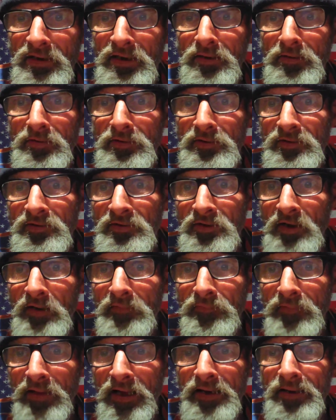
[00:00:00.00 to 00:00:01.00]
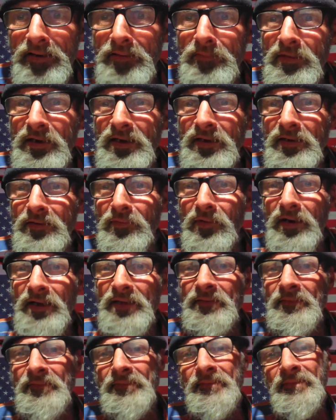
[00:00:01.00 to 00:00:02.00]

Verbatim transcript: be or and stuff like that. But anyway,